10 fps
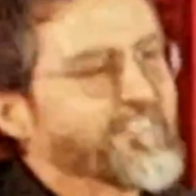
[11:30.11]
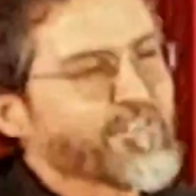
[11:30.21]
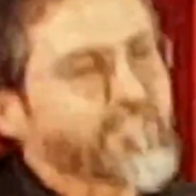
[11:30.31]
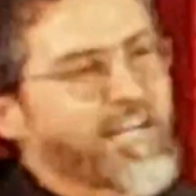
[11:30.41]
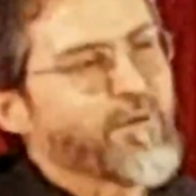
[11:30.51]
He
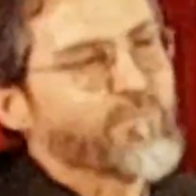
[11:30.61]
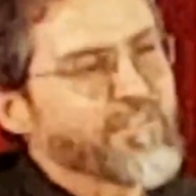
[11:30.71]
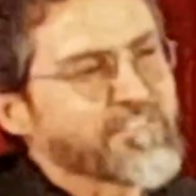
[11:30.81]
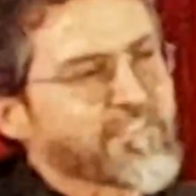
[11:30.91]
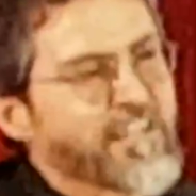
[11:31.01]
looked at me
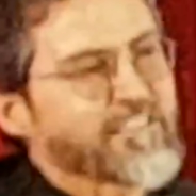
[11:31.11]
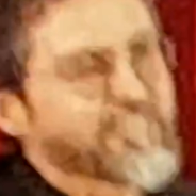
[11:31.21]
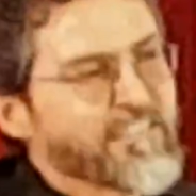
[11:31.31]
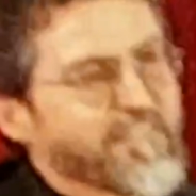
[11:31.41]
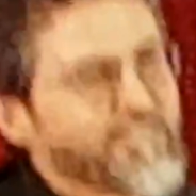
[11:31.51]
and was like,
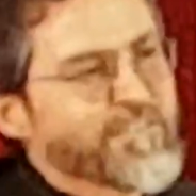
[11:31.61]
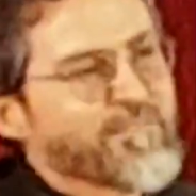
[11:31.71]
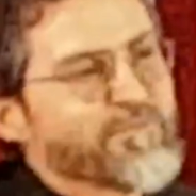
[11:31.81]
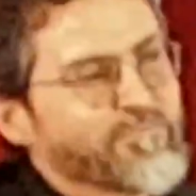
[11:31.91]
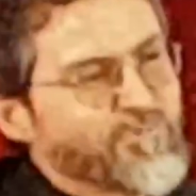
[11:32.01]

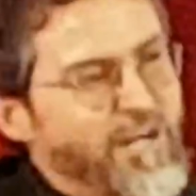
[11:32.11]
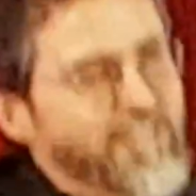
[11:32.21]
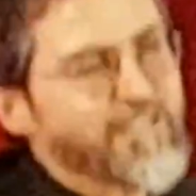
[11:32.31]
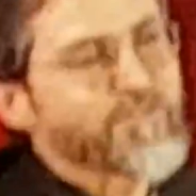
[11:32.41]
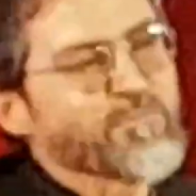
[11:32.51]
wa
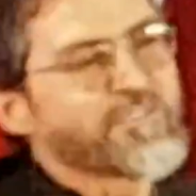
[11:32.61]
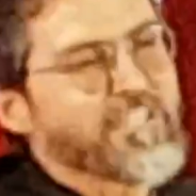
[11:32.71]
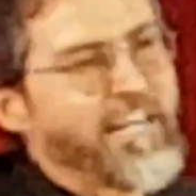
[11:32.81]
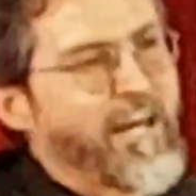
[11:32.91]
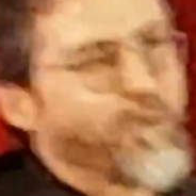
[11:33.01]
alaikum
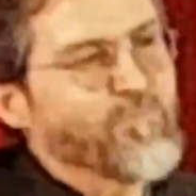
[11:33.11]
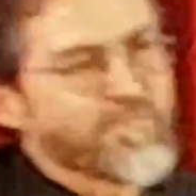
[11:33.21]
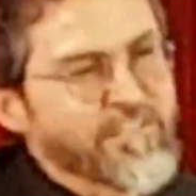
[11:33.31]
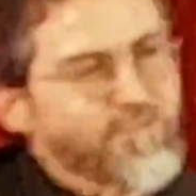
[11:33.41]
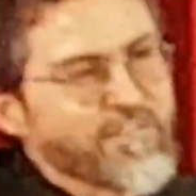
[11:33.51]
salam.
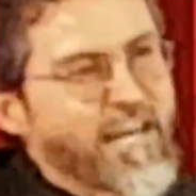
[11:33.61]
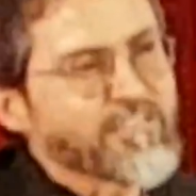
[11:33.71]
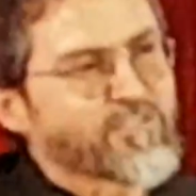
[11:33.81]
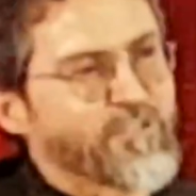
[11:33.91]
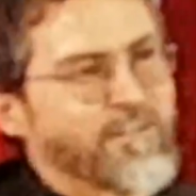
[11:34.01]
A little
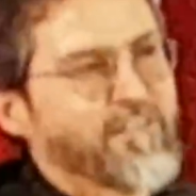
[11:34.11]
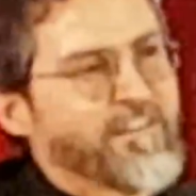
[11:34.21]
nicer.